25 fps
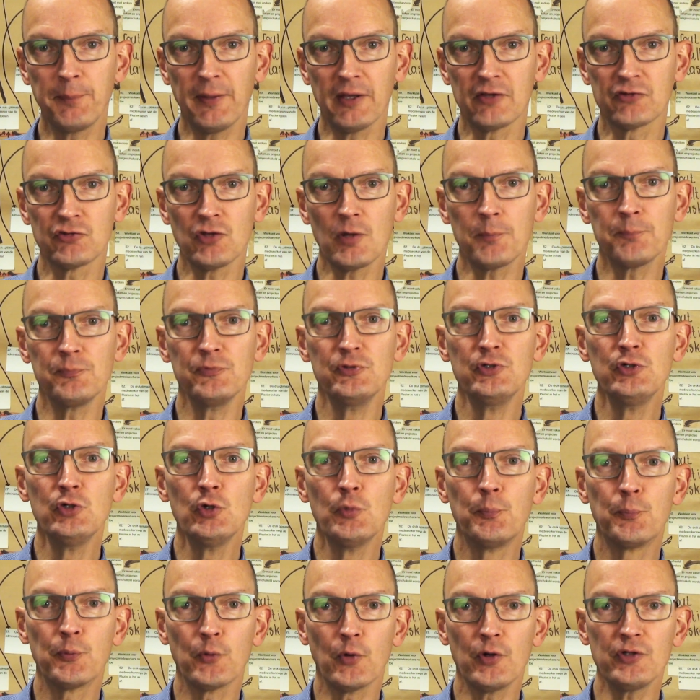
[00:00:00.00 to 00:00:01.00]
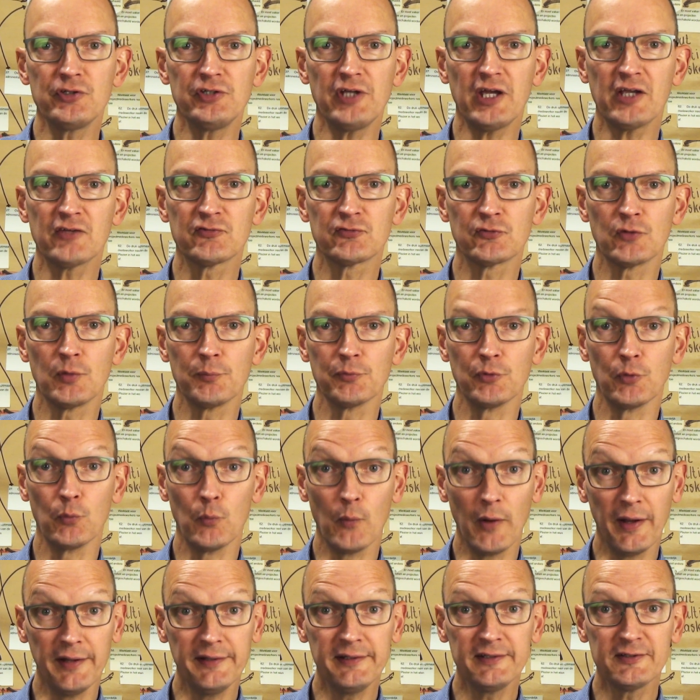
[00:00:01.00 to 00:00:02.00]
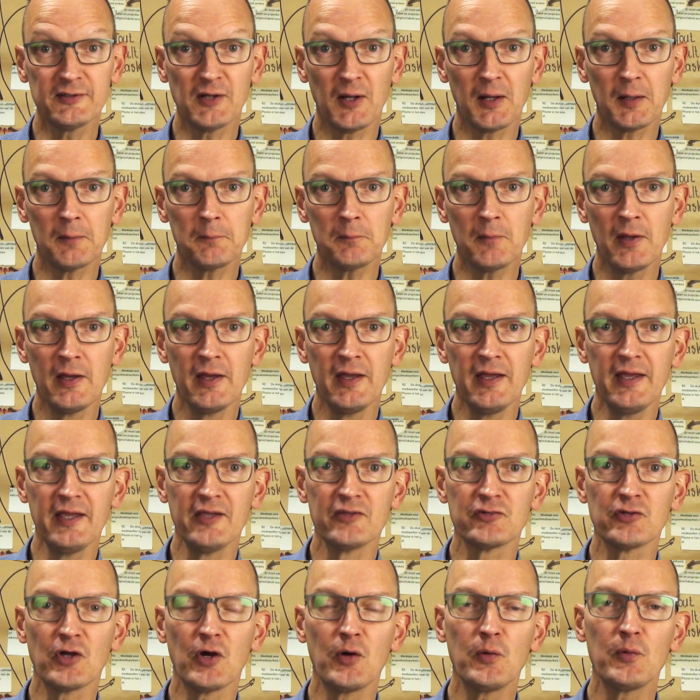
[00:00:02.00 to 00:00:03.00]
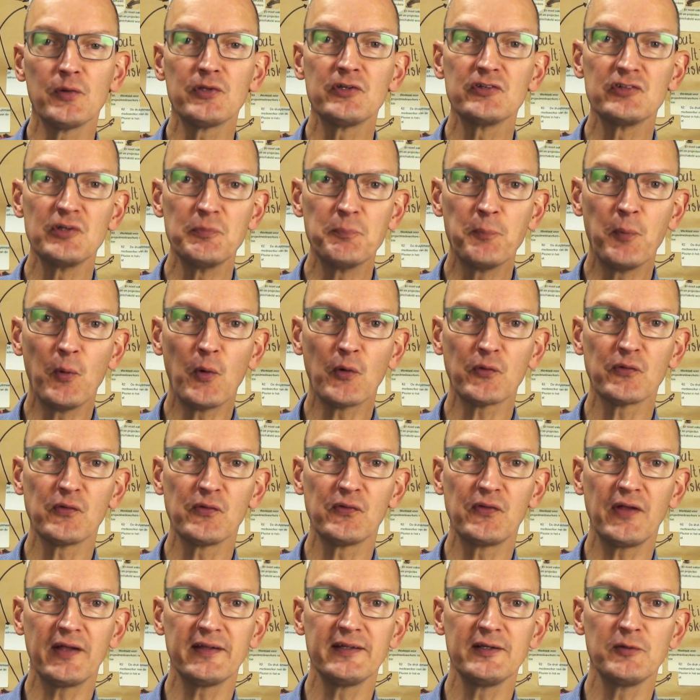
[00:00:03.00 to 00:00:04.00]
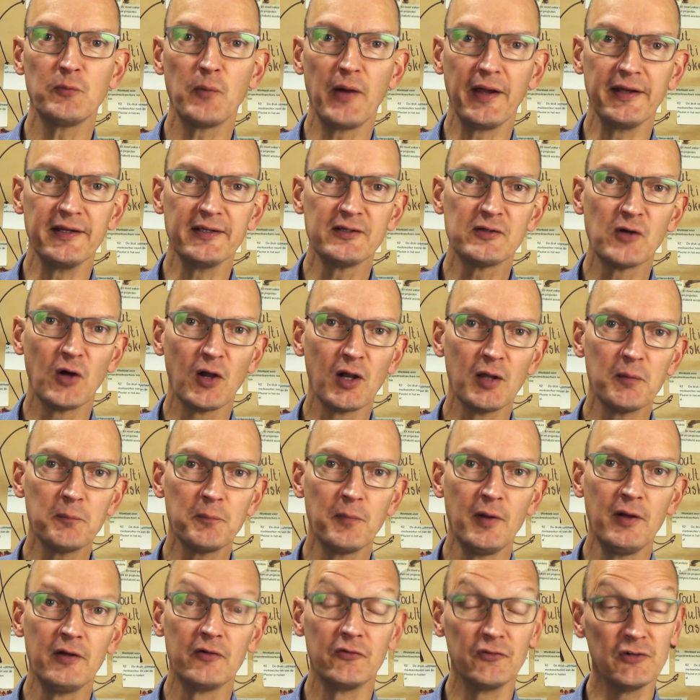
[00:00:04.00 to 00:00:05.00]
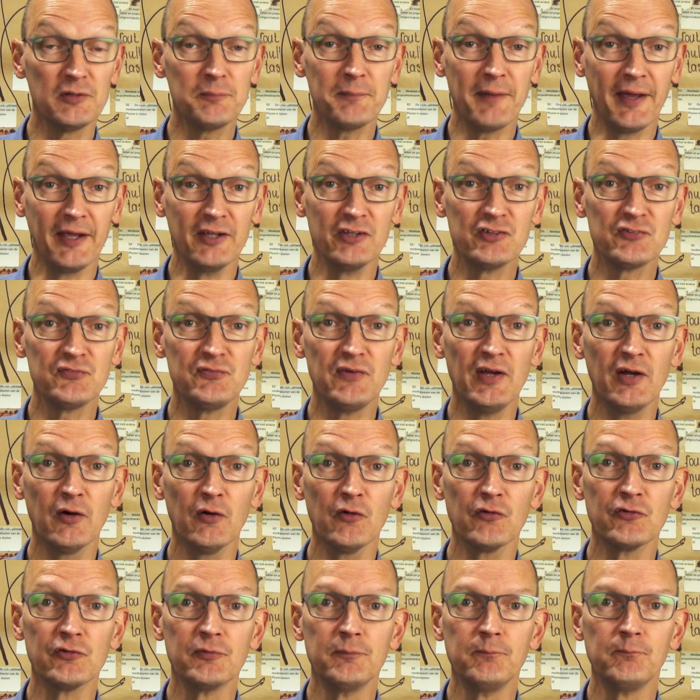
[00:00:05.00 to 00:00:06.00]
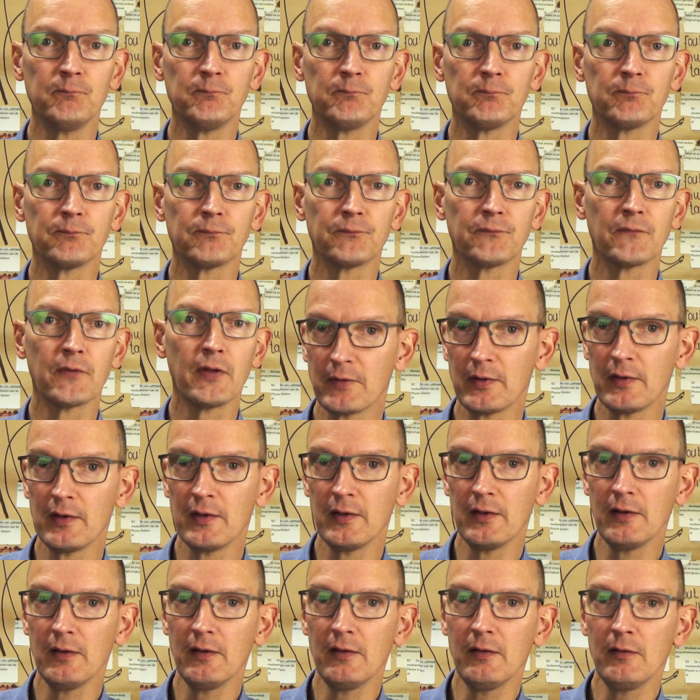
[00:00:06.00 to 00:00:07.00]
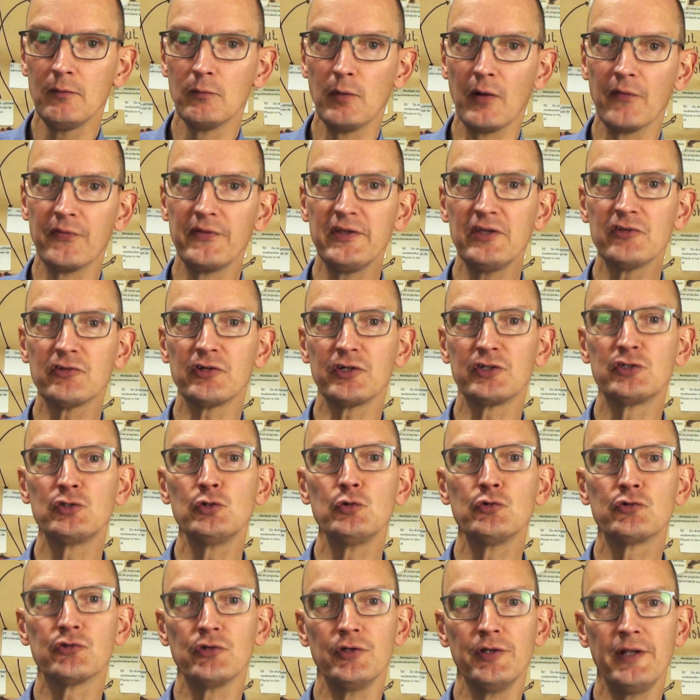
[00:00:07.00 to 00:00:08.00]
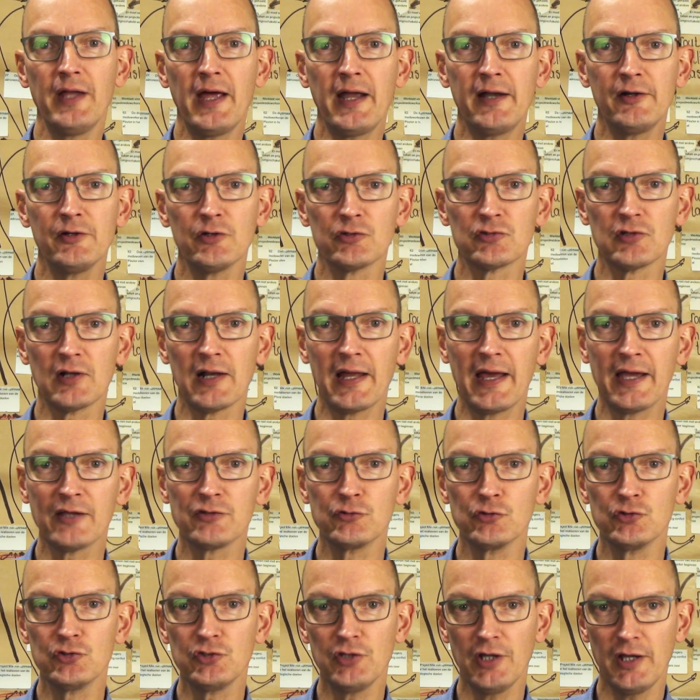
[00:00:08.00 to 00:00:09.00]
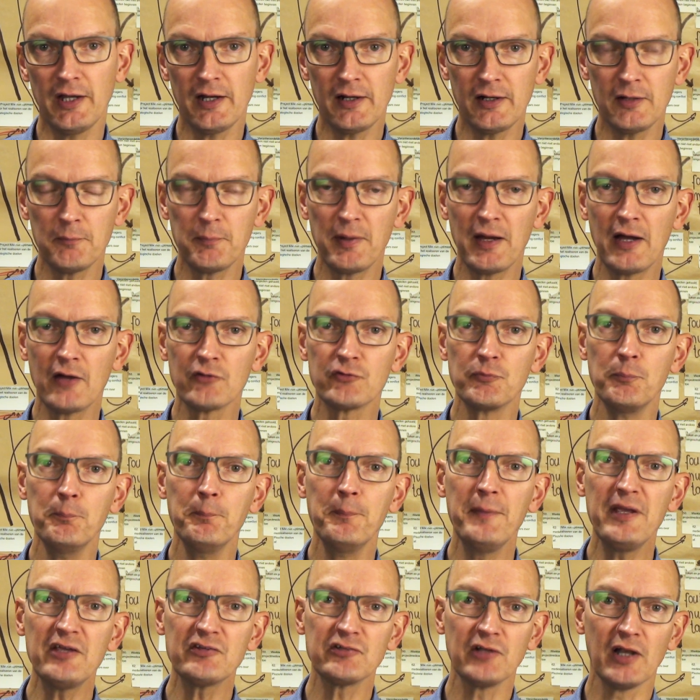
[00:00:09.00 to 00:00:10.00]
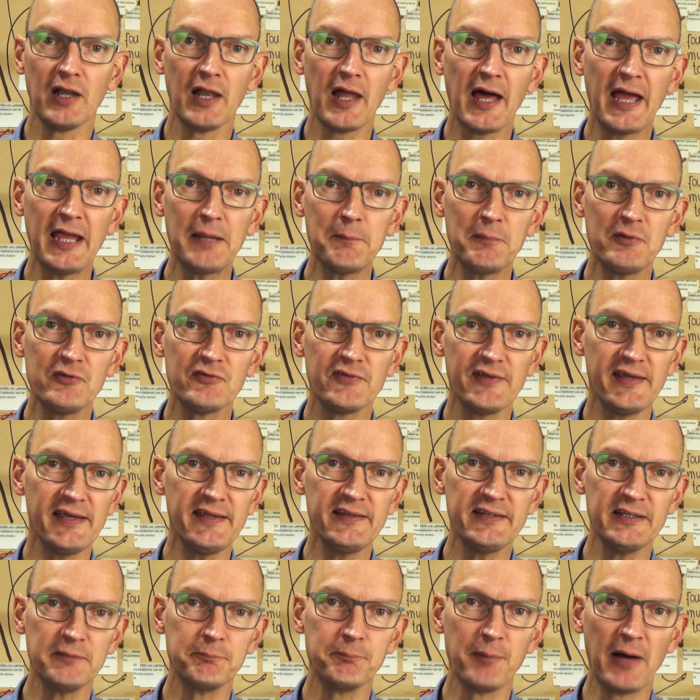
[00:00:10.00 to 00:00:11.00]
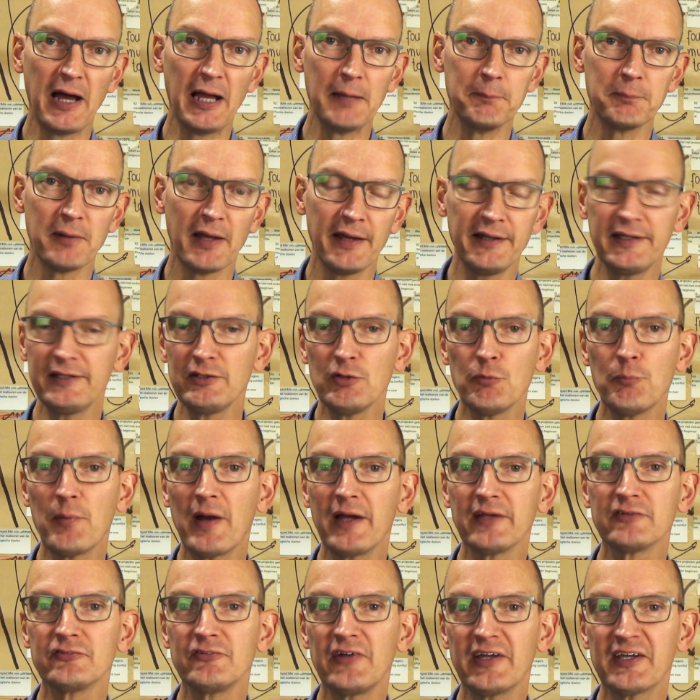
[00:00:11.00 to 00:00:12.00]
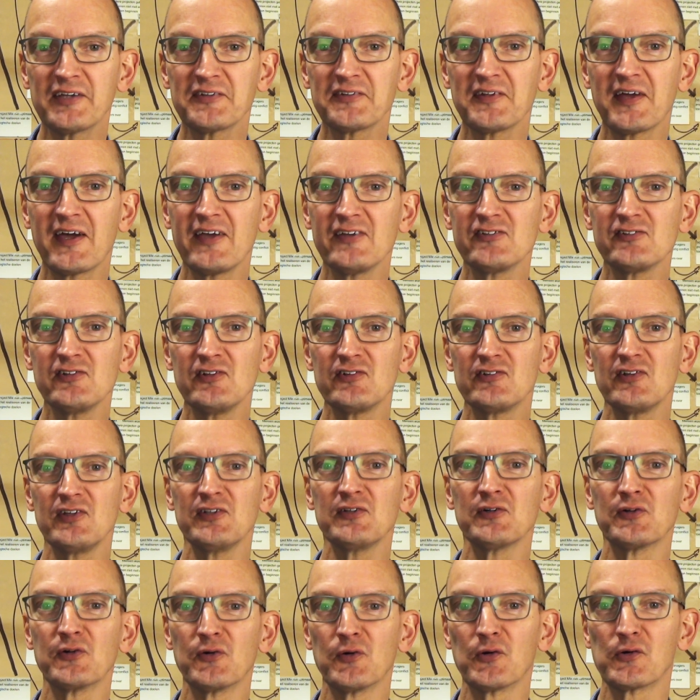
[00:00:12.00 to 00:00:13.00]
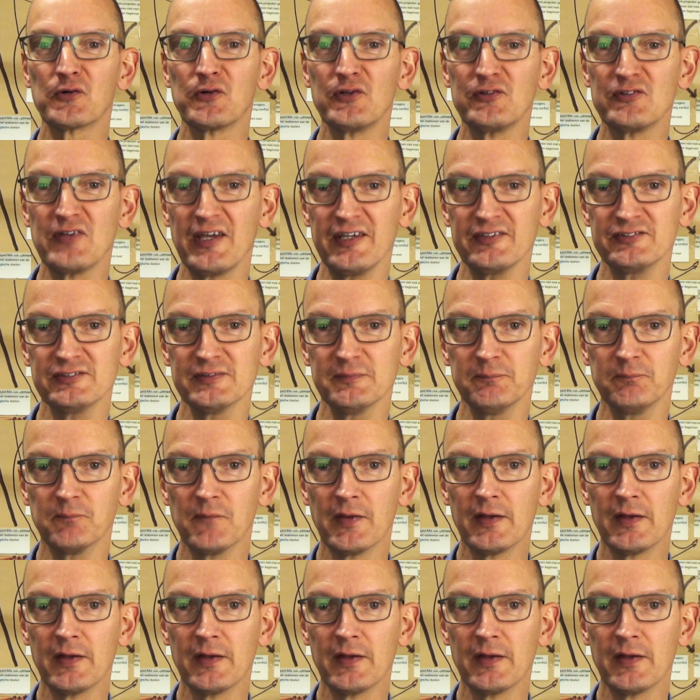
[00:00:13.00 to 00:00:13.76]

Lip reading: picks up new projects from the waiting column, so it is important that the waiting column remains filled. Well, these are two scenarios I like to share about misalignment in the pipeline, and you might recognize this in your organization.